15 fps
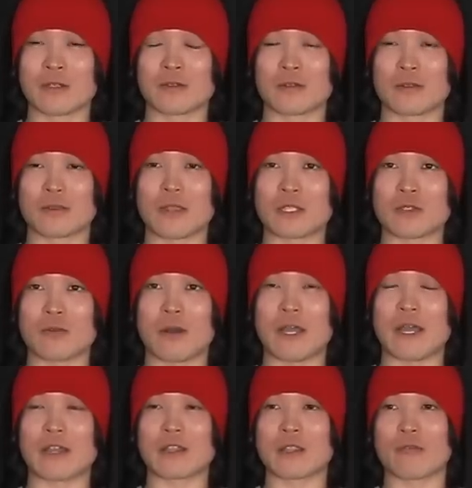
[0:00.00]
So that's why
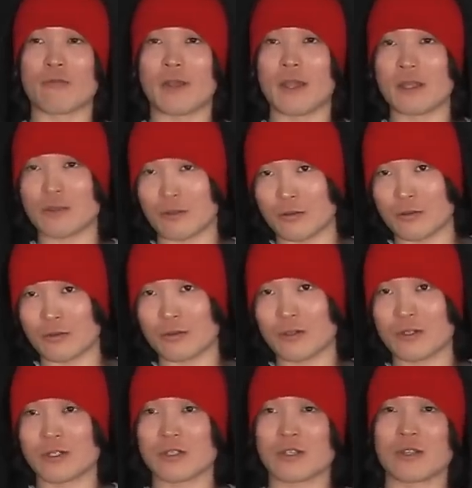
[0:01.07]
I went to
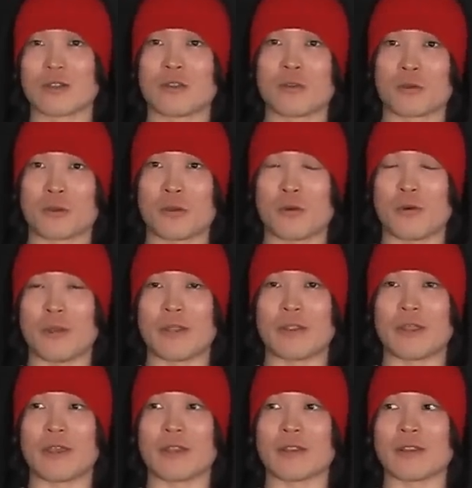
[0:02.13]
Tokyo, and
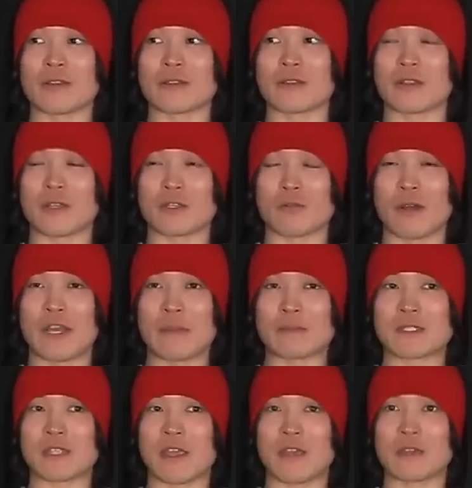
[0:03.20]
then that's why I'm
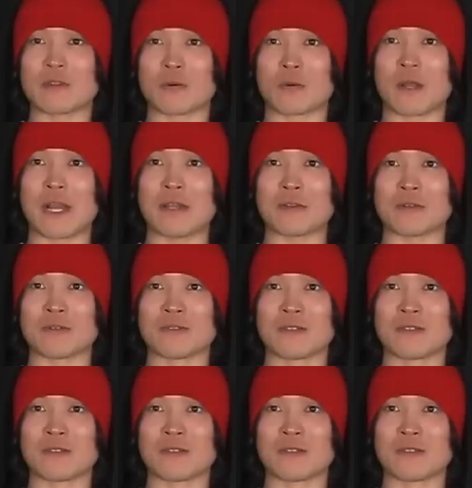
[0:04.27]
staying in Hokkaido.